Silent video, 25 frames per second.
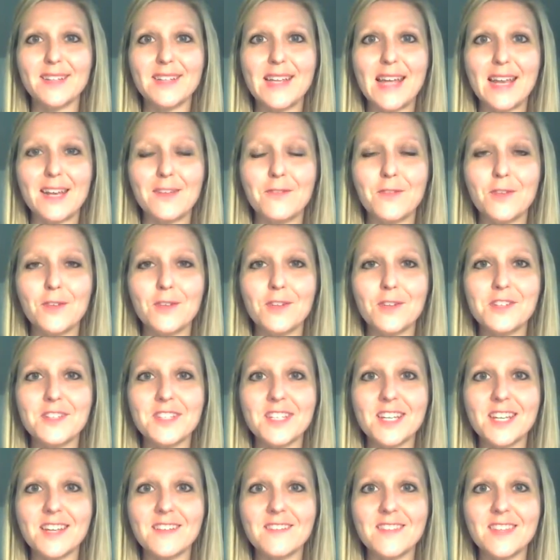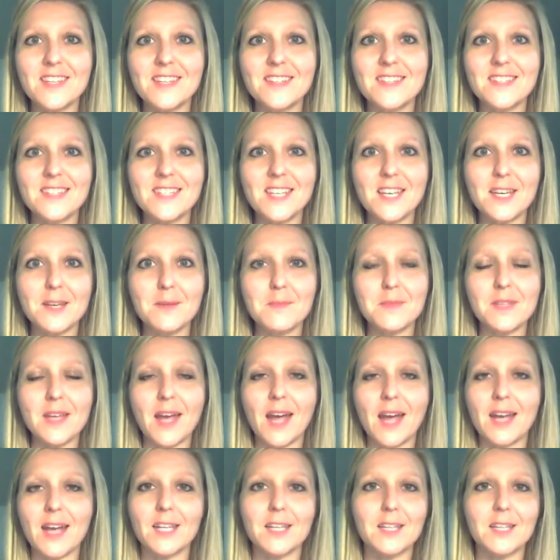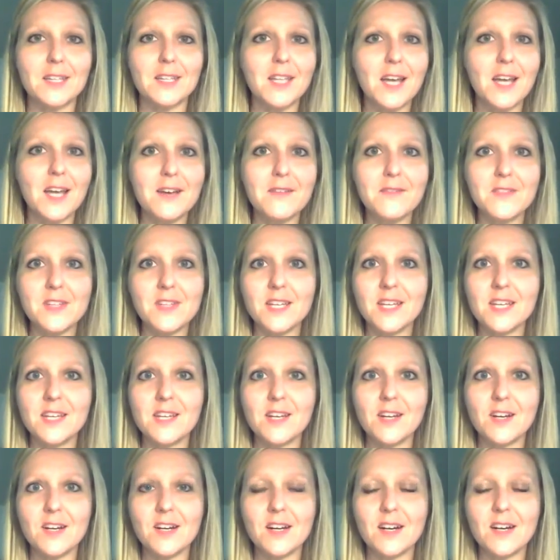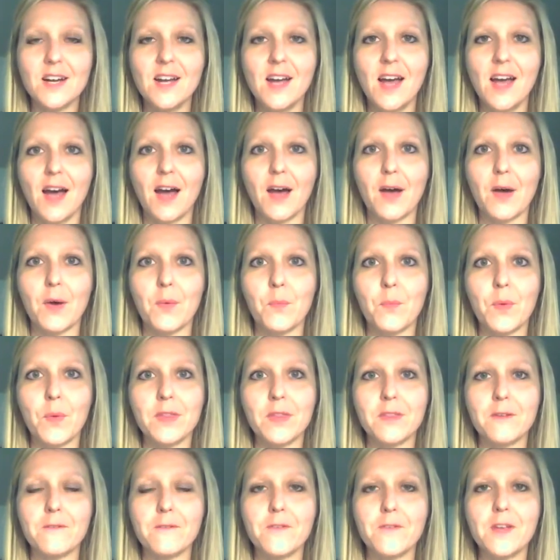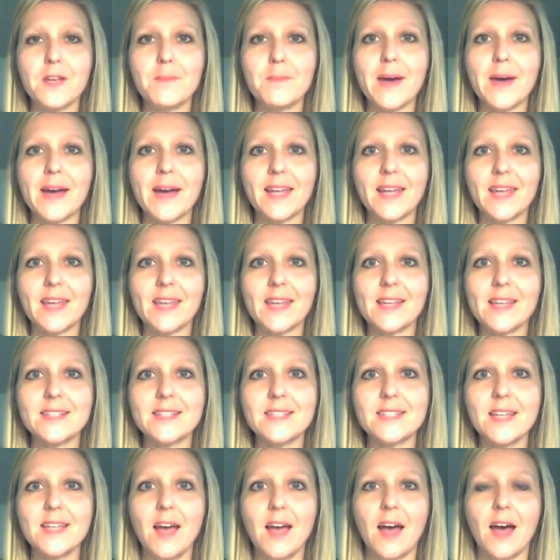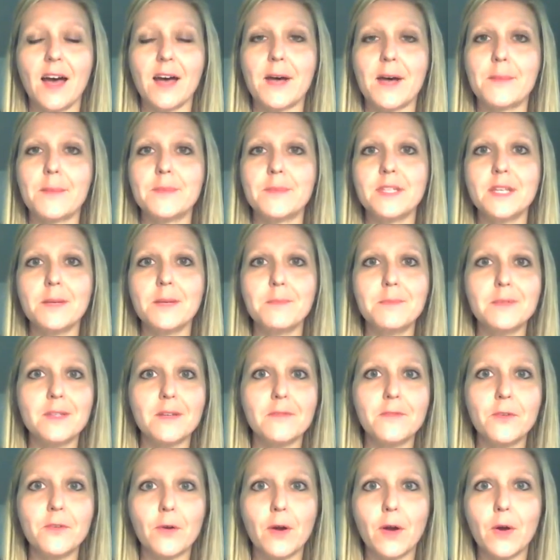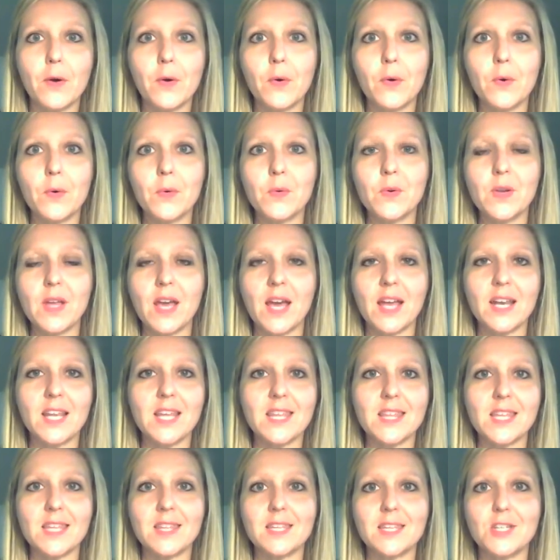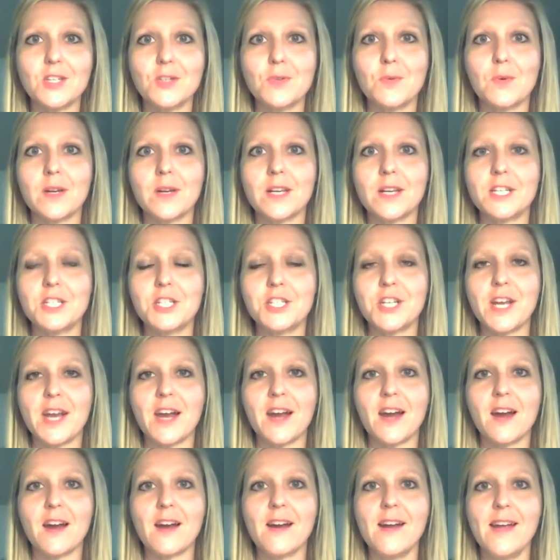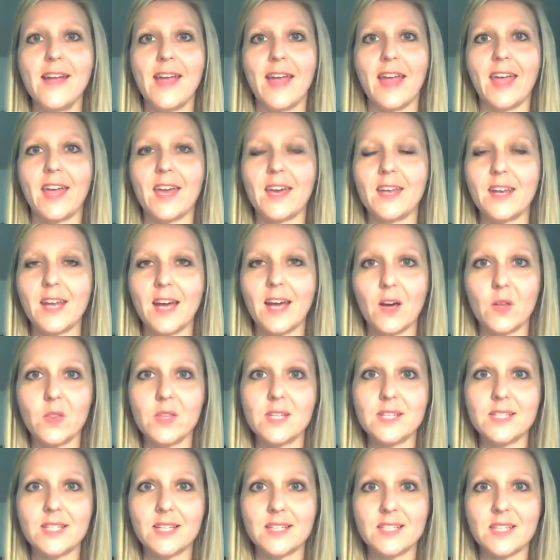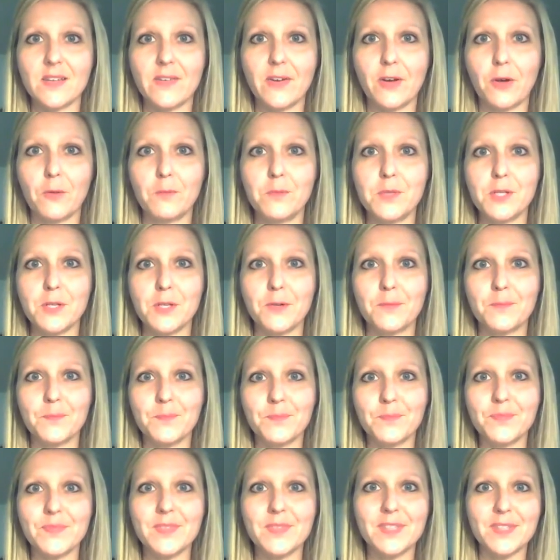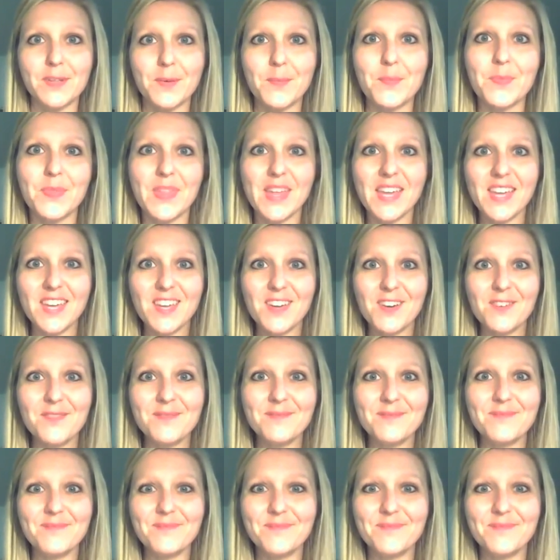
And if you use any of these tips, I'd love to hear what the feedback is, tips of your own, anything that you want to share, and how these things have helped you. So thank you.